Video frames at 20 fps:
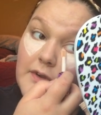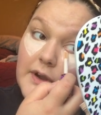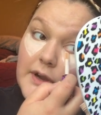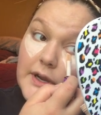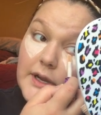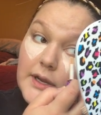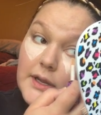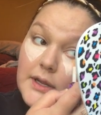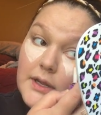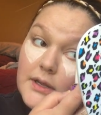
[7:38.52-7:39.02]

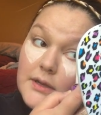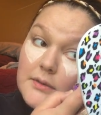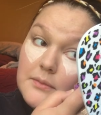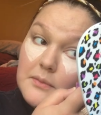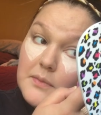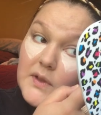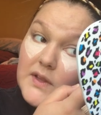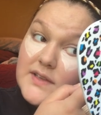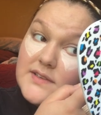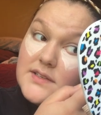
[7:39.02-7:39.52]
very
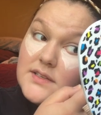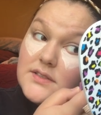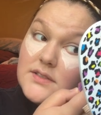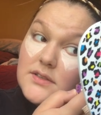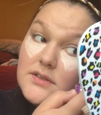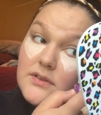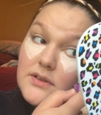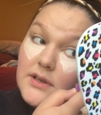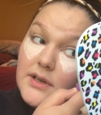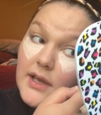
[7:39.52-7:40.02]
pleasant
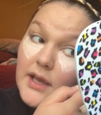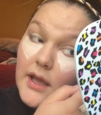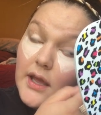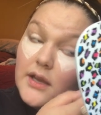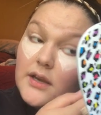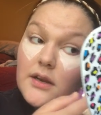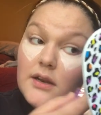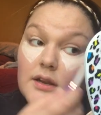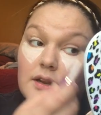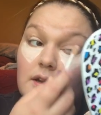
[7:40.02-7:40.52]
to look at.
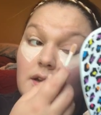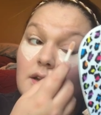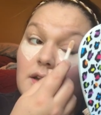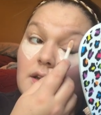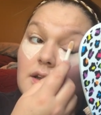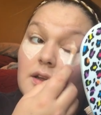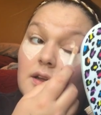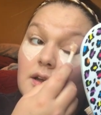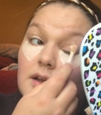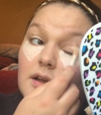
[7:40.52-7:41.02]

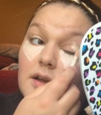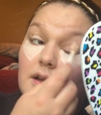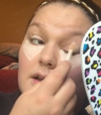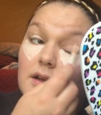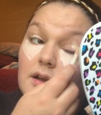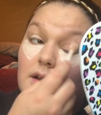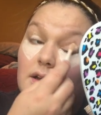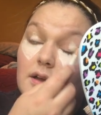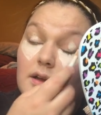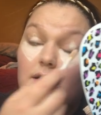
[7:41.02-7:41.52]

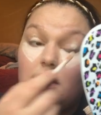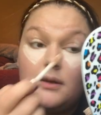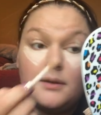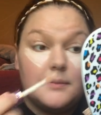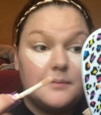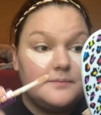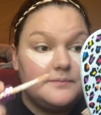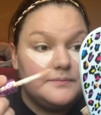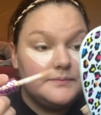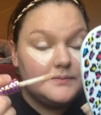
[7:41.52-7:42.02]

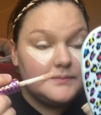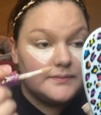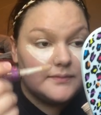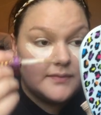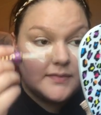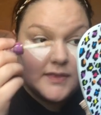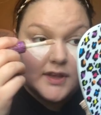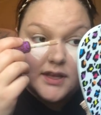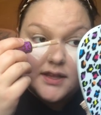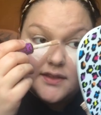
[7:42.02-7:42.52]
And
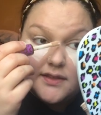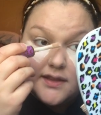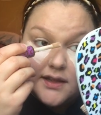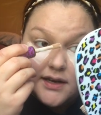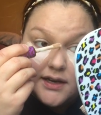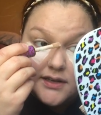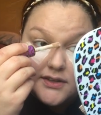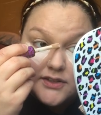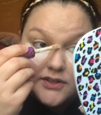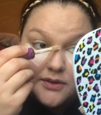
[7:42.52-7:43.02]
then
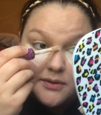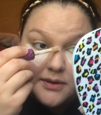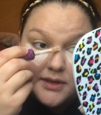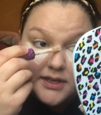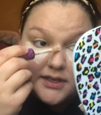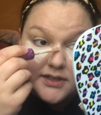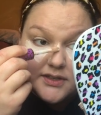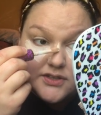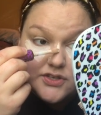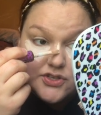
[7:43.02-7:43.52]
I do
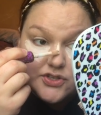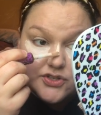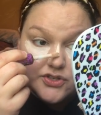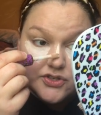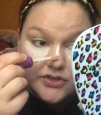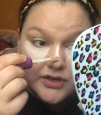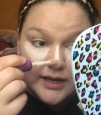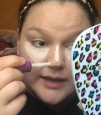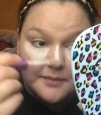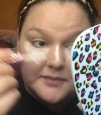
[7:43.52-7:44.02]
a
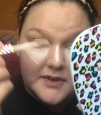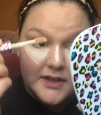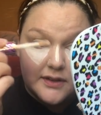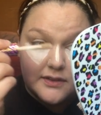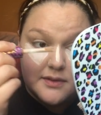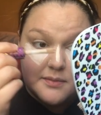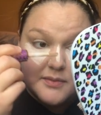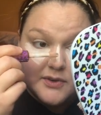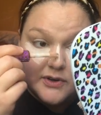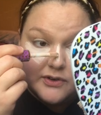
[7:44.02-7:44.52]
stripe down
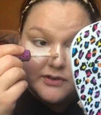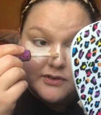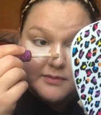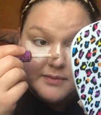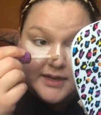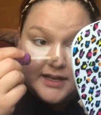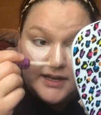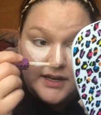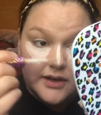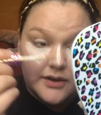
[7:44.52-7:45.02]
the middle of
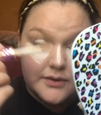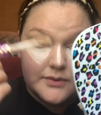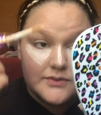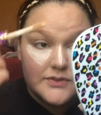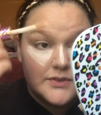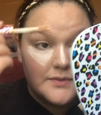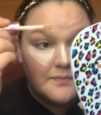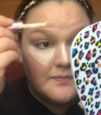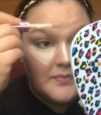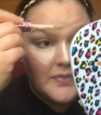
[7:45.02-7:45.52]
my
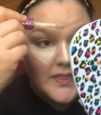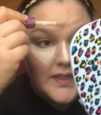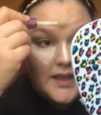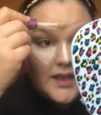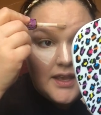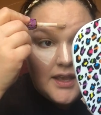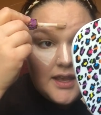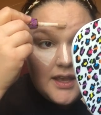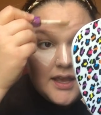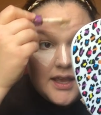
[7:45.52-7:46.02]
nose
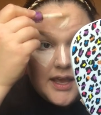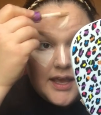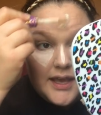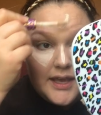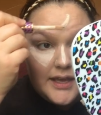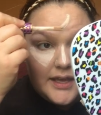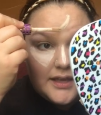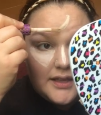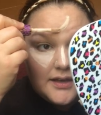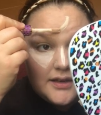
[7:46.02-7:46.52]

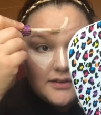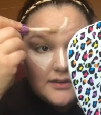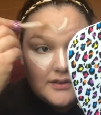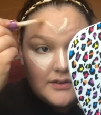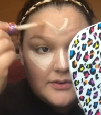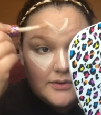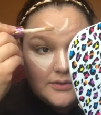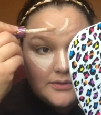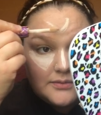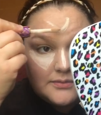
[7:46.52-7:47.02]
and a
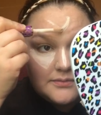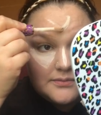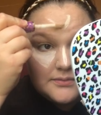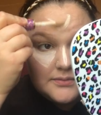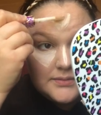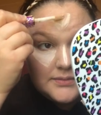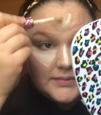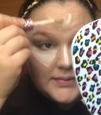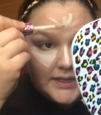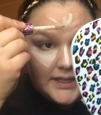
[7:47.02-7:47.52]
little
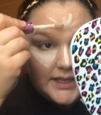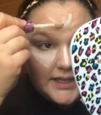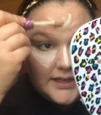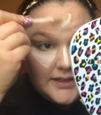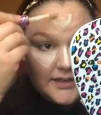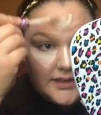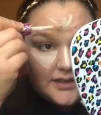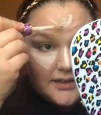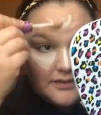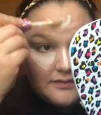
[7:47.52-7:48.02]

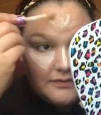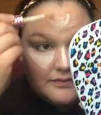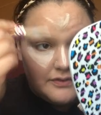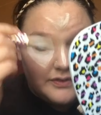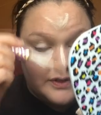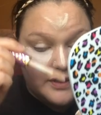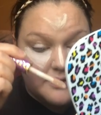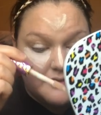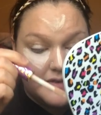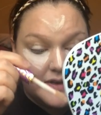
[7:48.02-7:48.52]
Indian
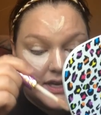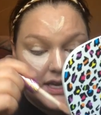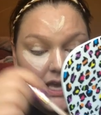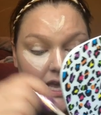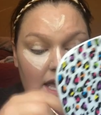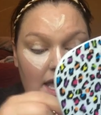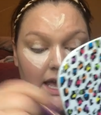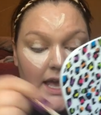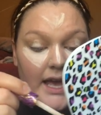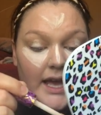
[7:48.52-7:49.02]
fluffy.
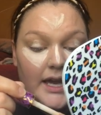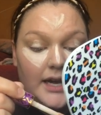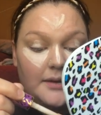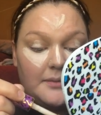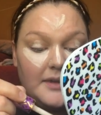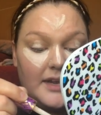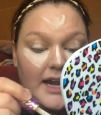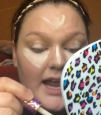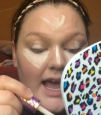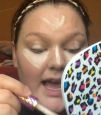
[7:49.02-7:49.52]
And
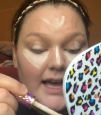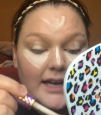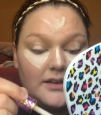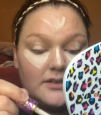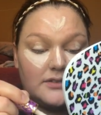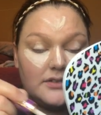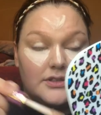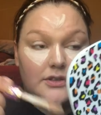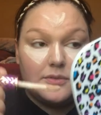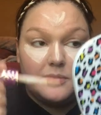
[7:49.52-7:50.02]
I'm gonna add a
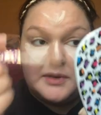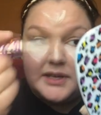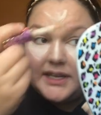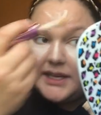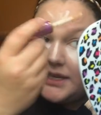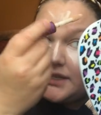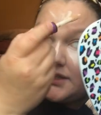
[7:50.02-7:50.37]
little bit